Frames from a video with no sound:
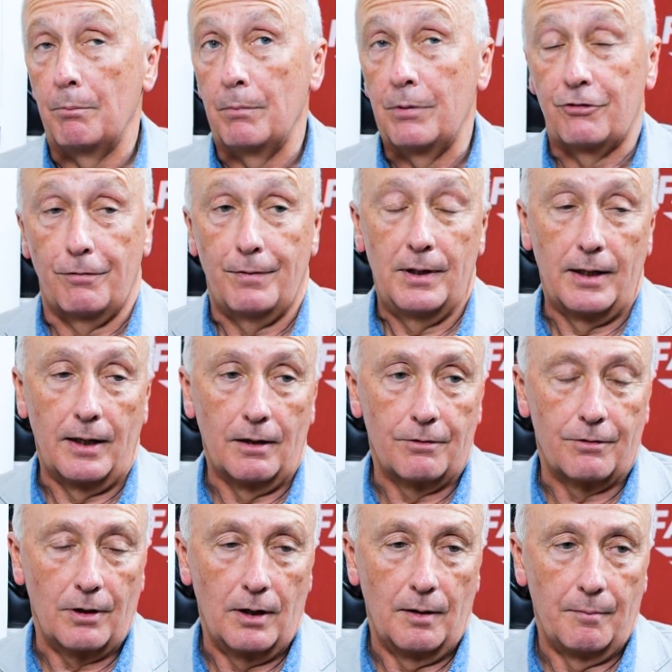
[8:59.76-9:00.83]
Mr. Findlay
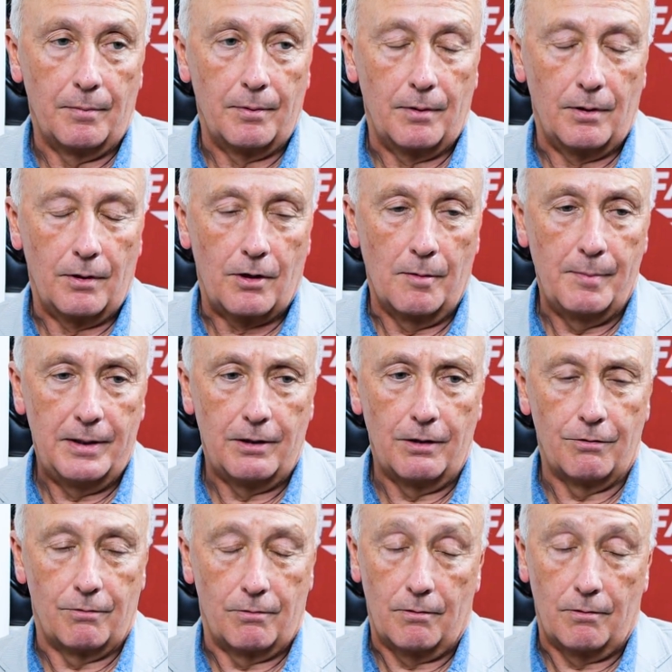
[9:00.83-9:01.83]
had committed